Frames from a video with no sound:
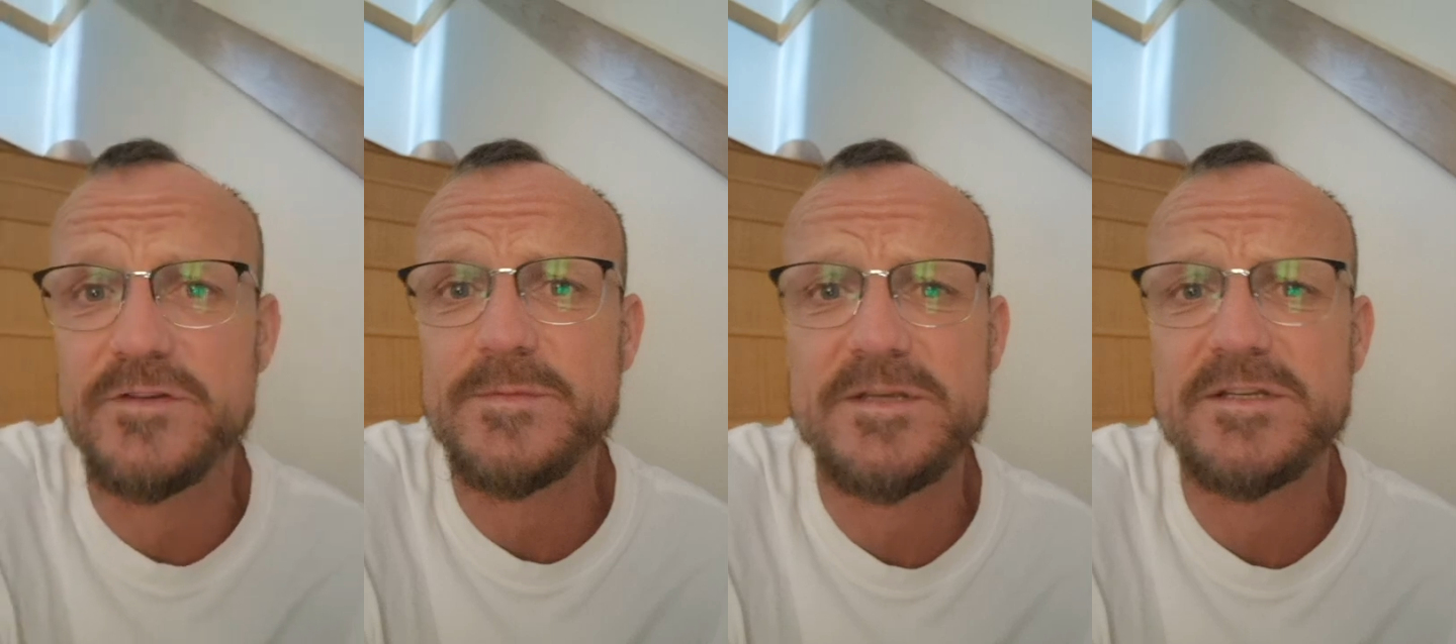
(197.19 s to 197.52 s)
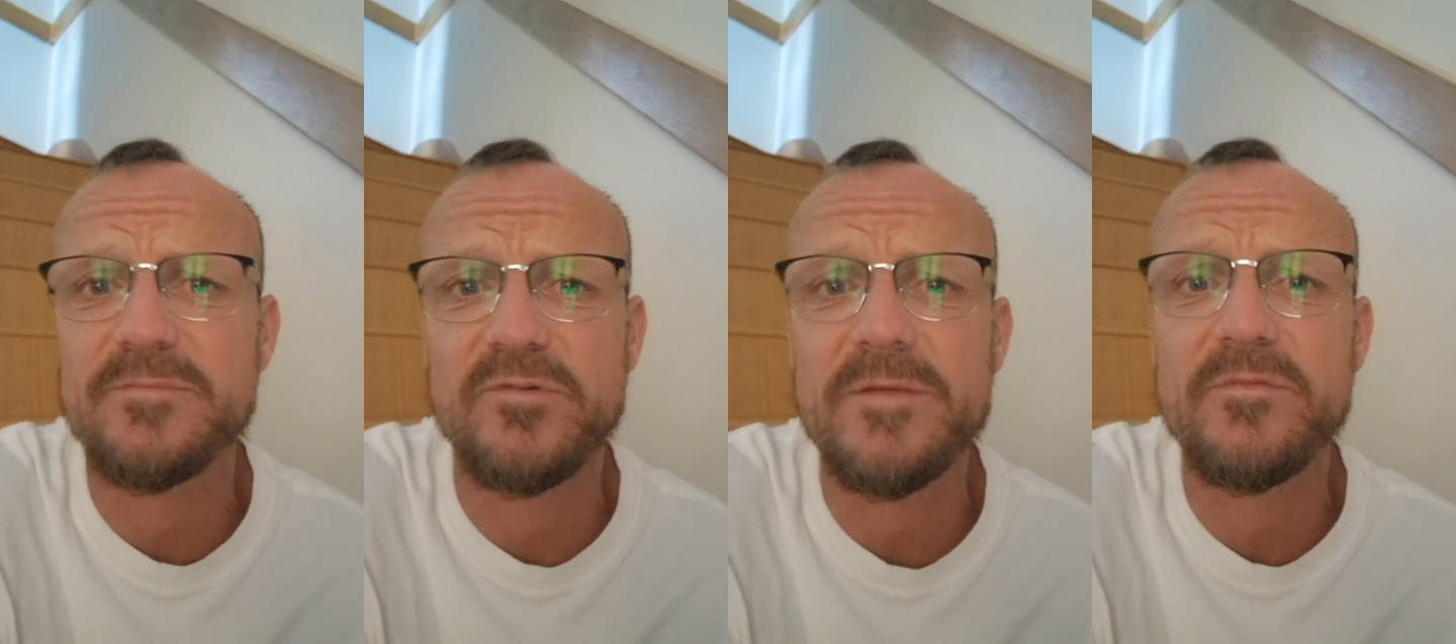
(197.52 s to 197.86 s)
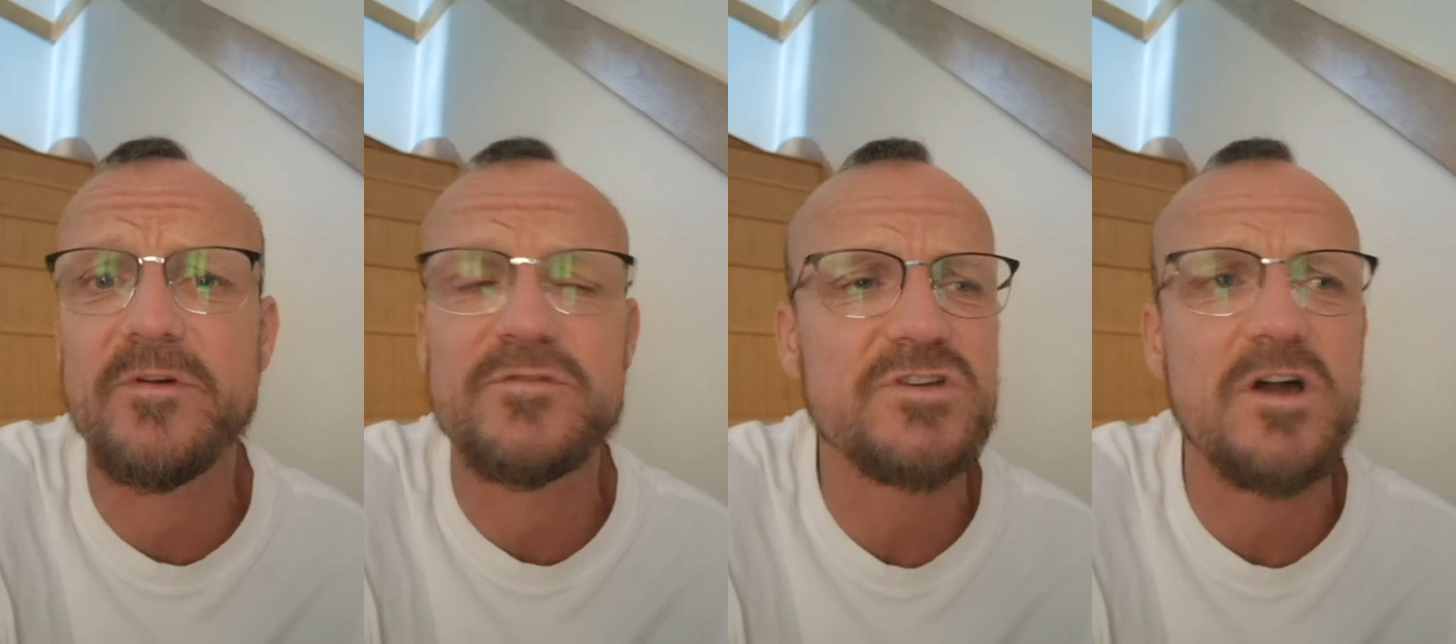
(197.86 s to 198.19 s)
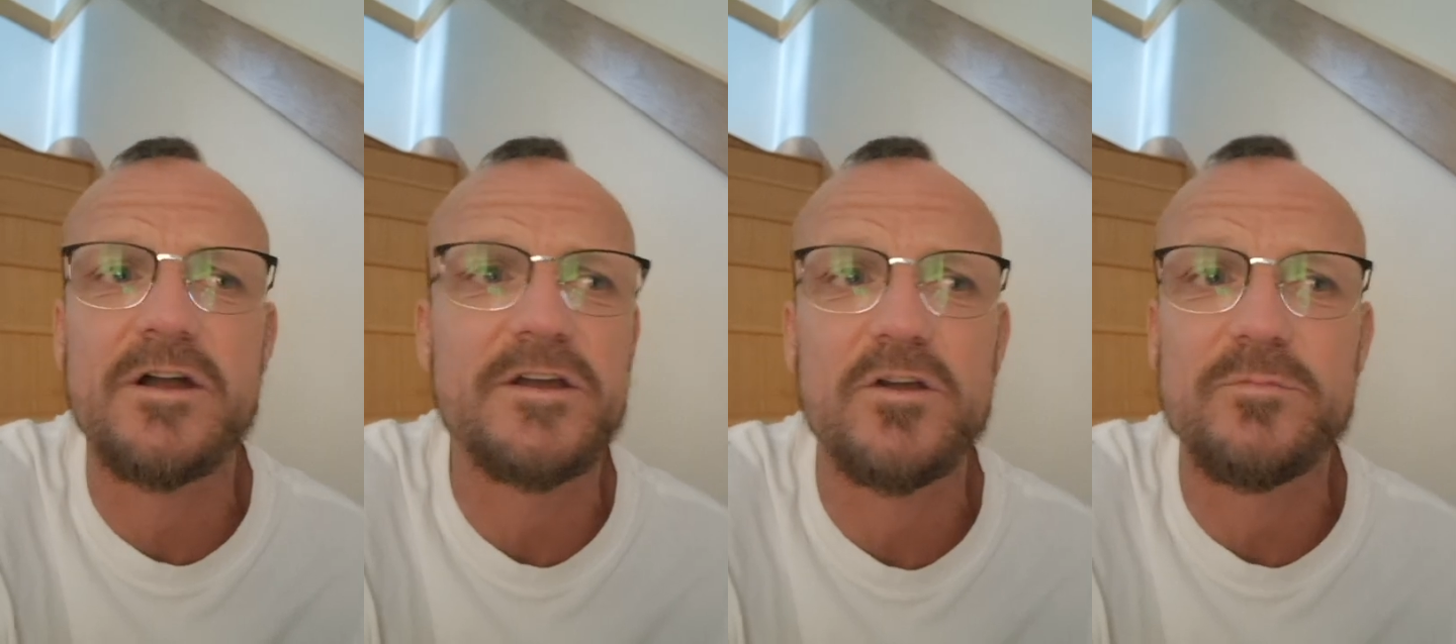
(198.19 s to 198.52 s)
especially bream and roach,
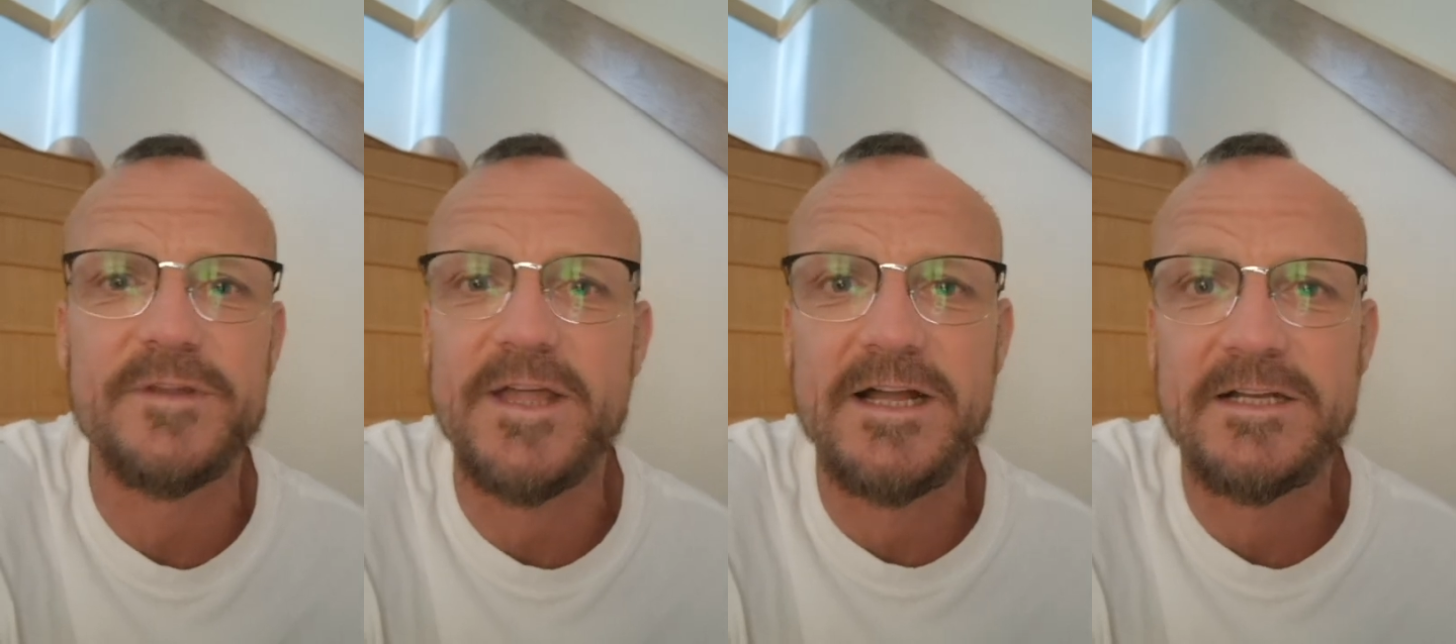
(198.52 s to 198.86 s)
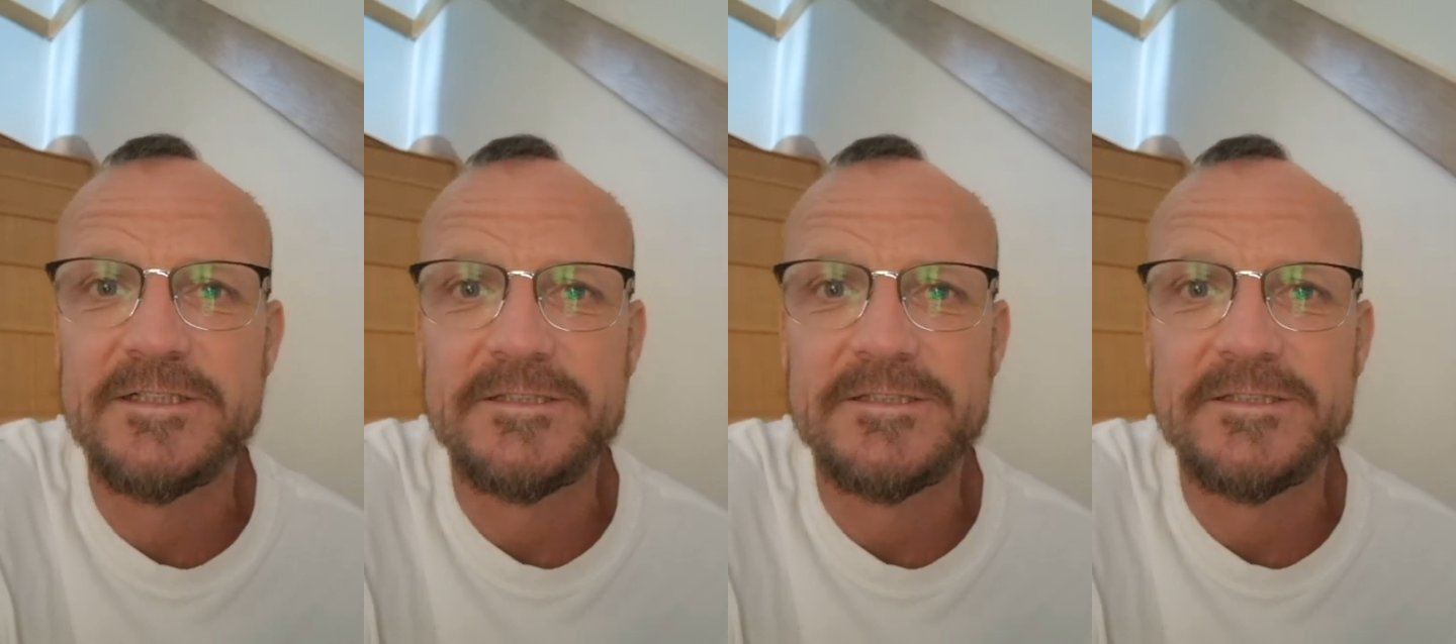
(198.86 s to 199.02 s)
can't cope with that.